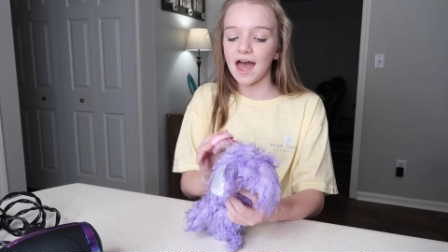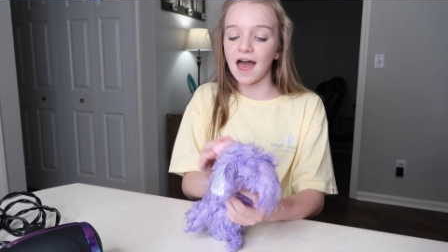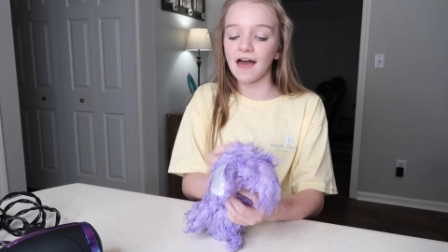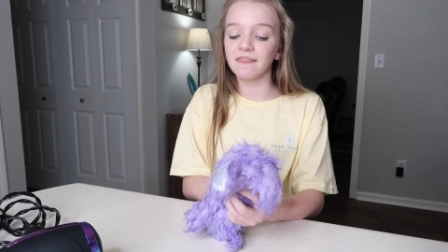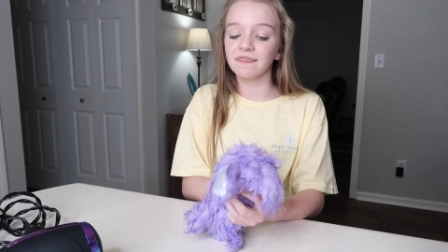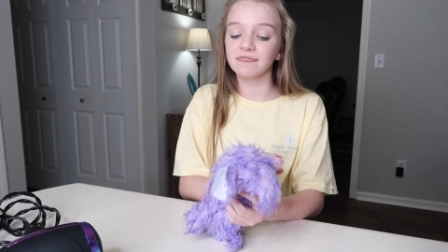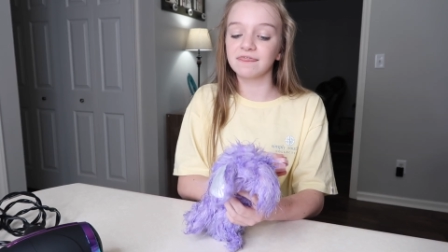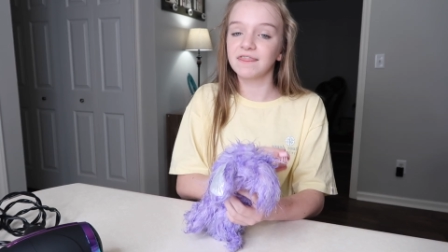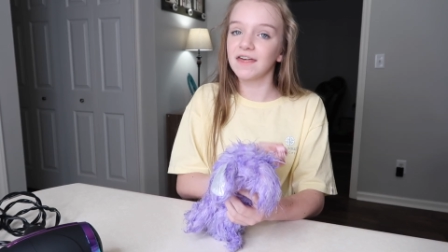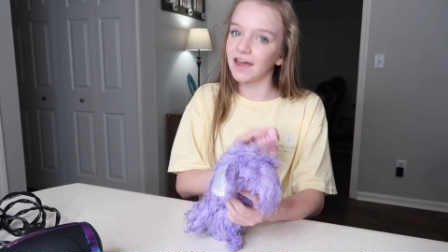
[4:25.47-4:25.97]

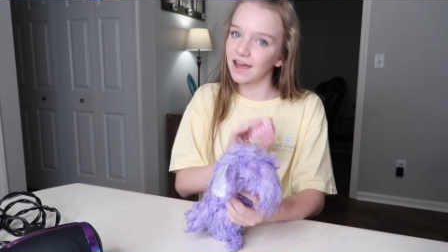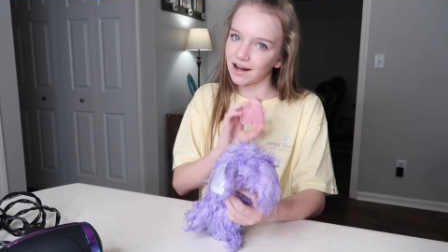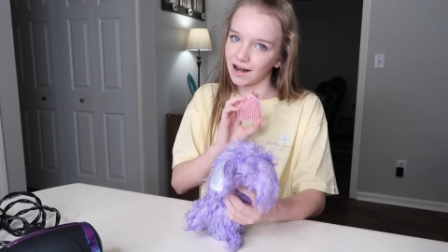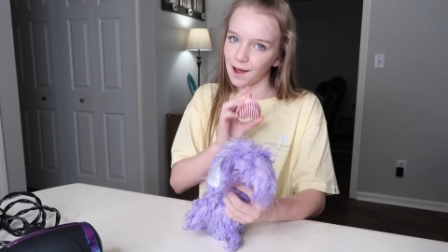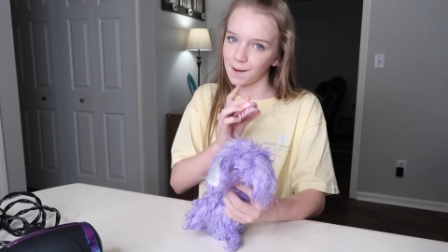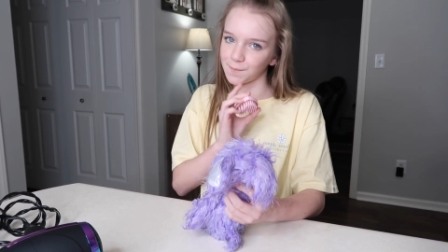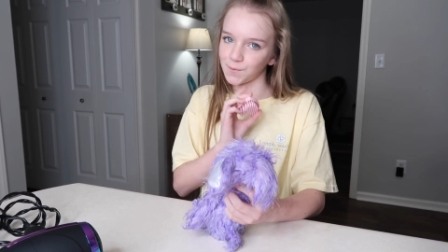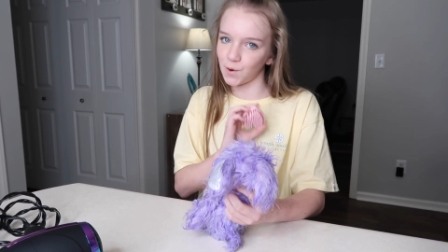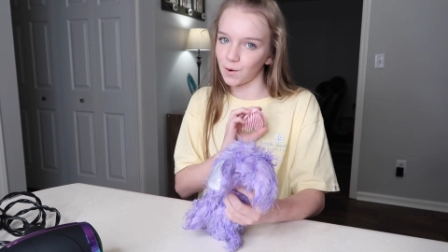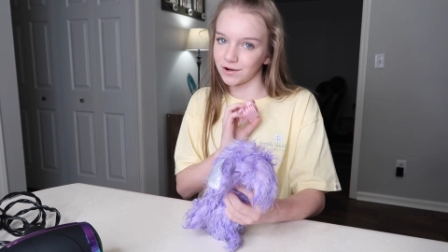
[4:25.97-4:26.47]
and
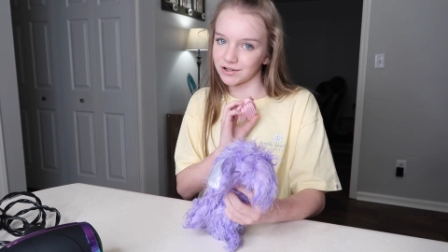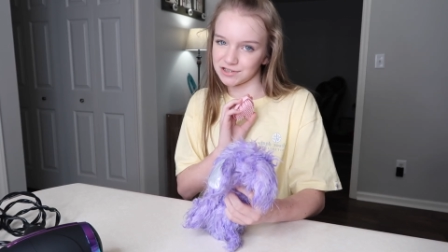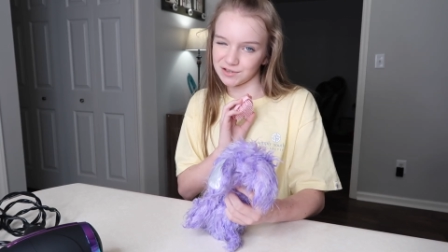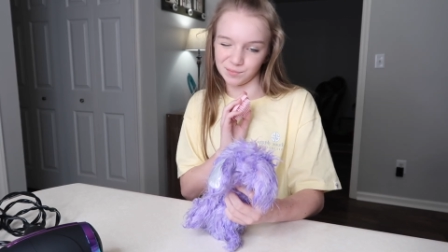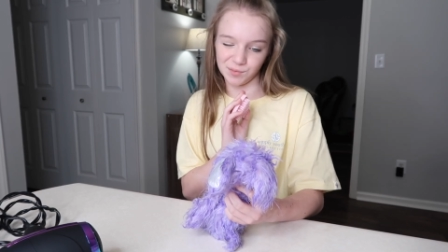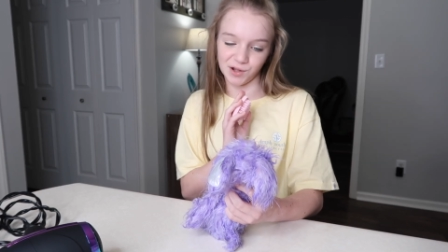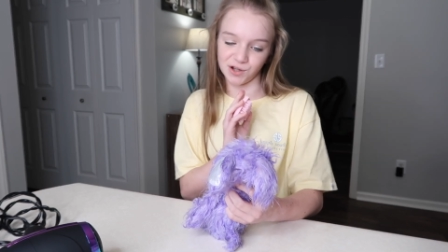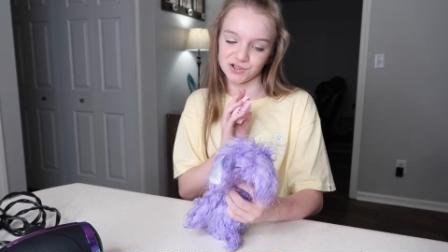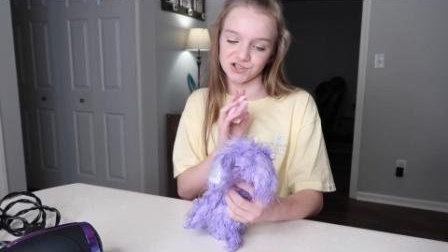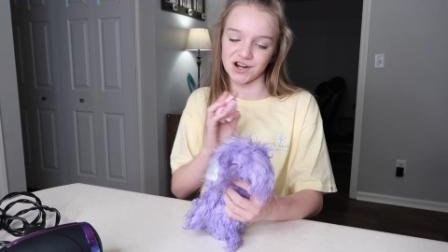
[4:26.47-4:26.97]
then I'm going
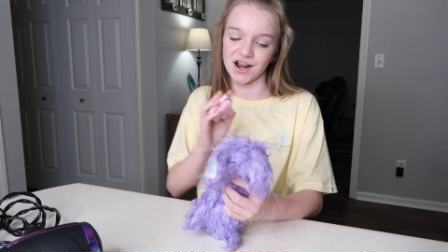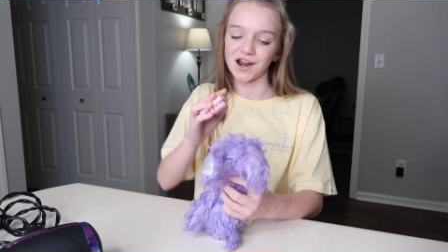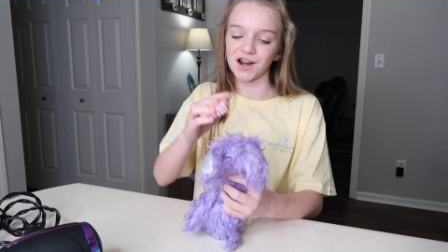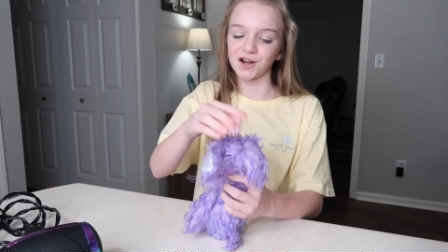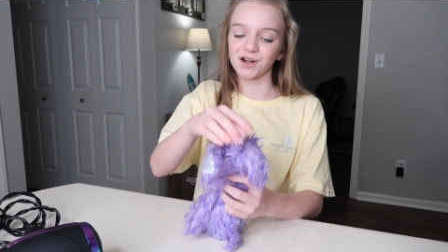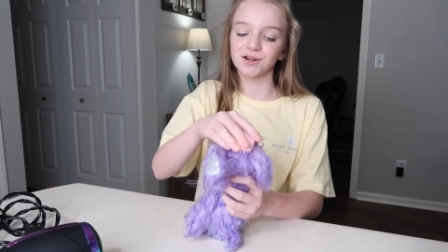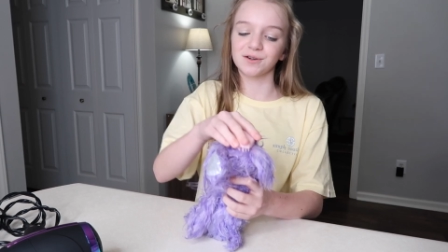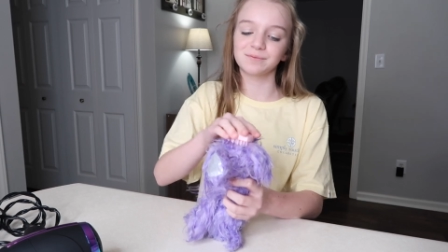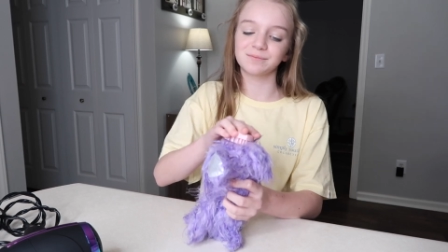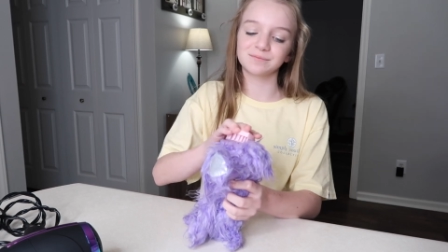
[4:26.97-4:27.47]
to blow dry
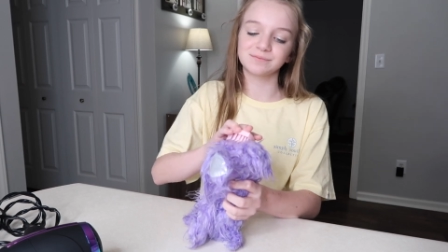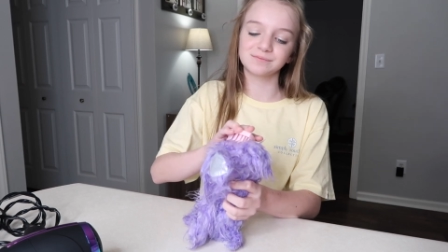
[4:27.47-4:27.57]
her.